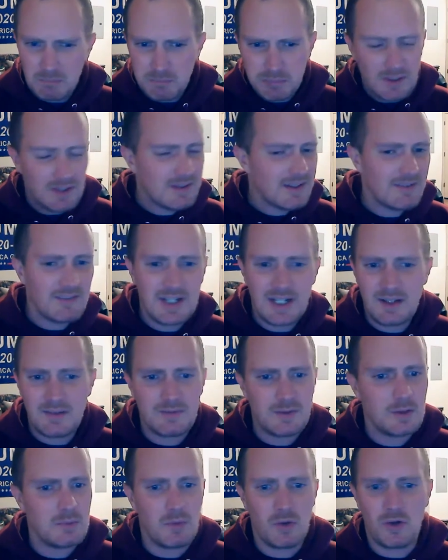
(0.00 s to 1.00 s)
plus, I've got a
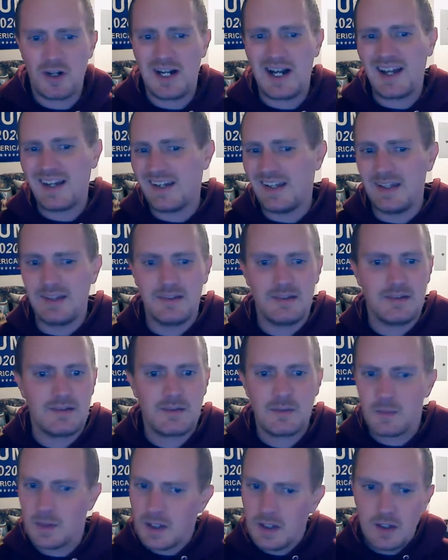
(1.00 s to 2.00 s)
few more ideas.
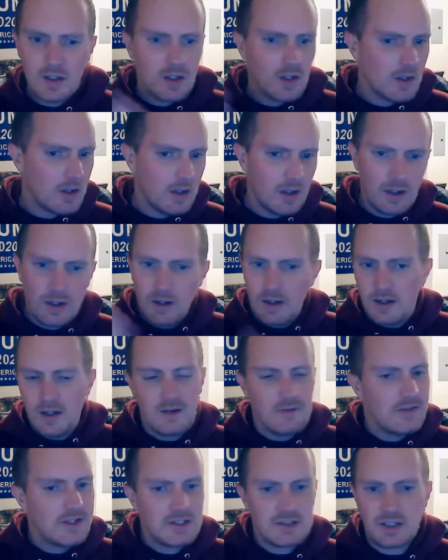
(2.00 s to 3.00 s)

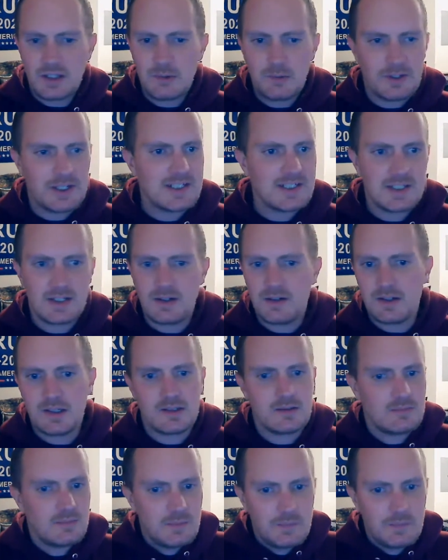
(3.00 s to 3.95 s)
Eventually, restart